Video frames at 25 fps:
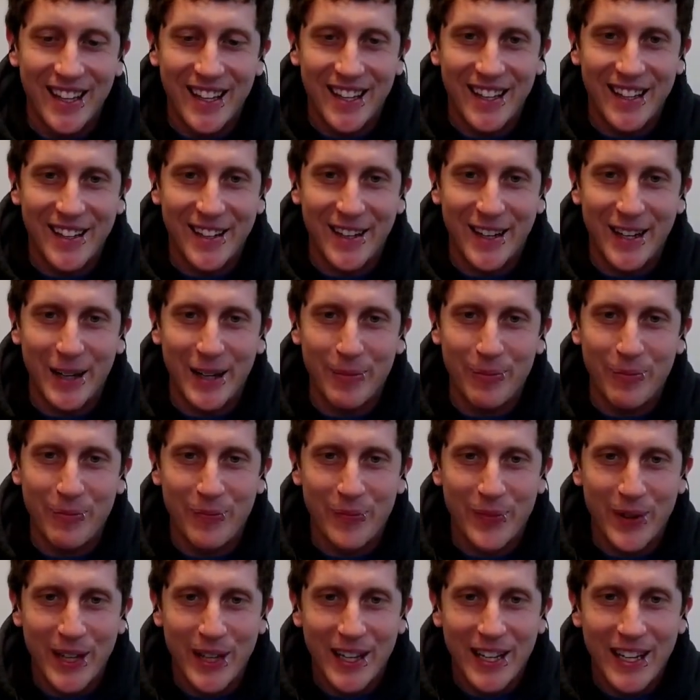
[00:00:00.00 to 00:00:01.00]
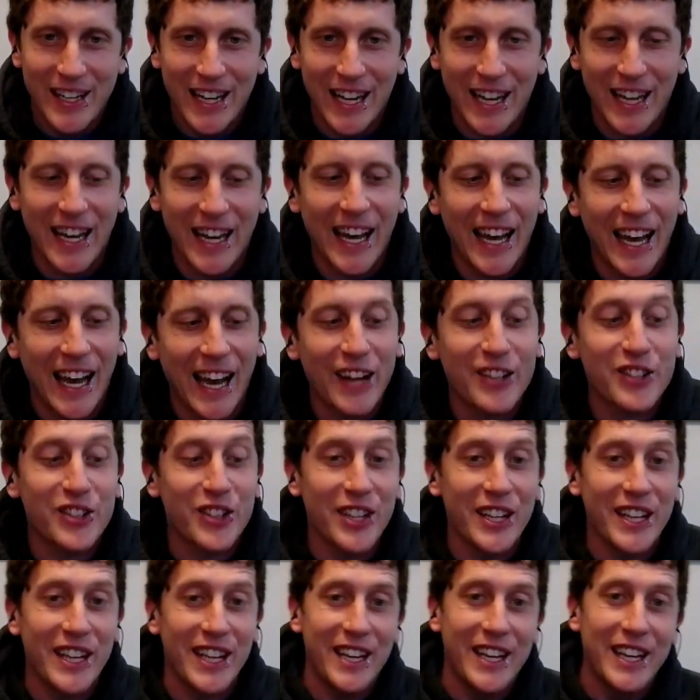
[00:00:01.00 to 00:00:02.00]
And
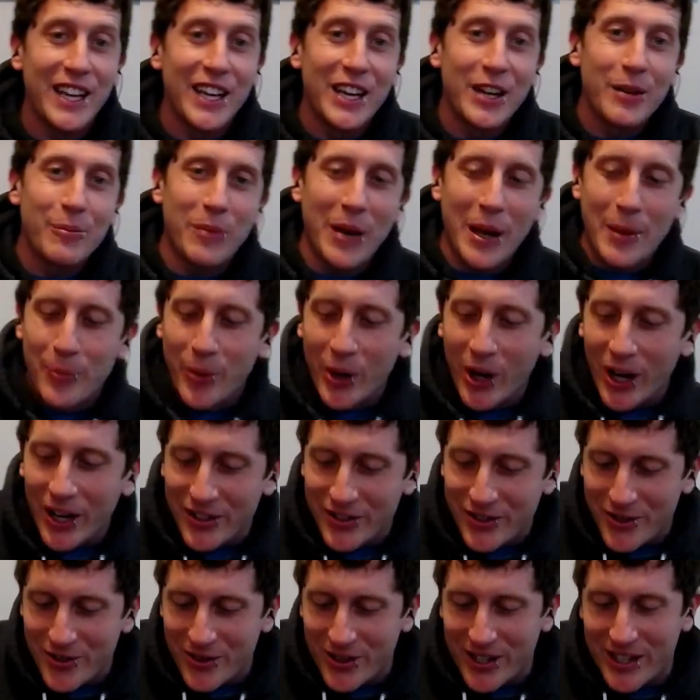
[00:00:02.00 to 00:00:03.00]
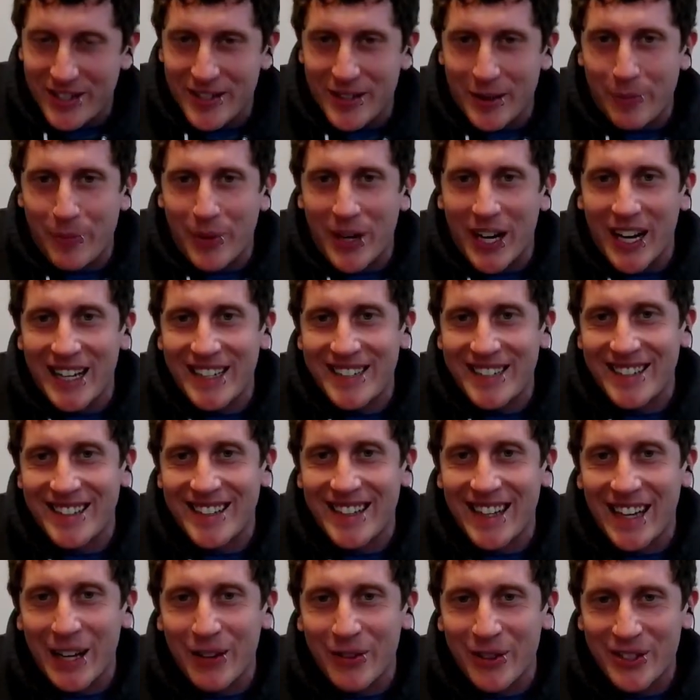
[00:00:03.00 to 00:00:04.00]
actually my boss drinks a pint a
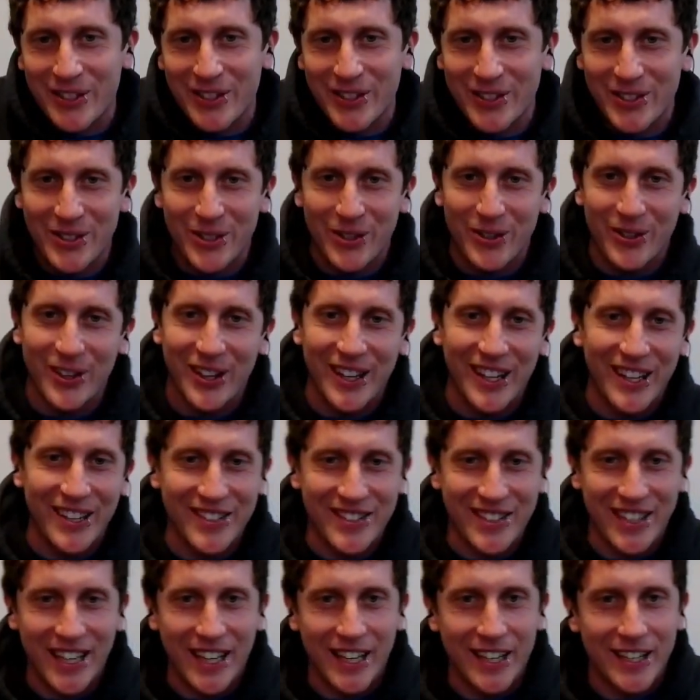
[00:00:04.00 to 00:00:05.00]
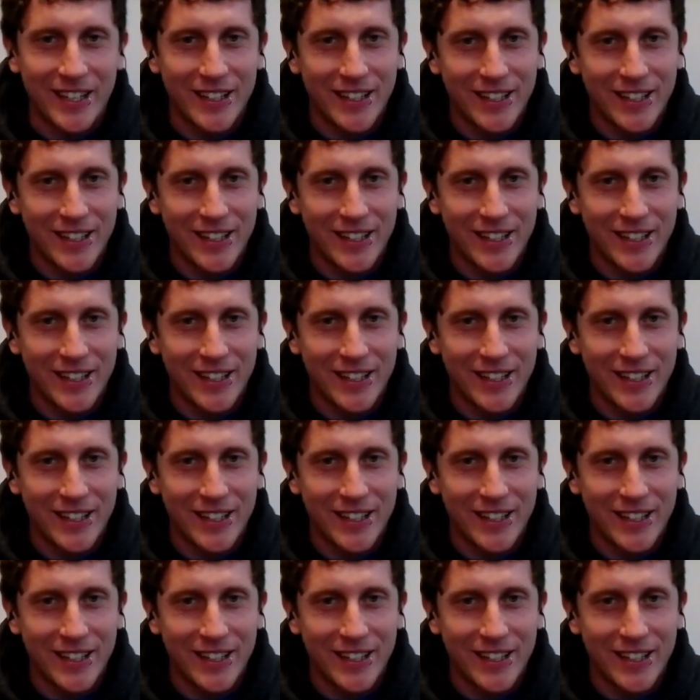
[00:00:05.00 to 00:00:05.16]
day, which is totally insane.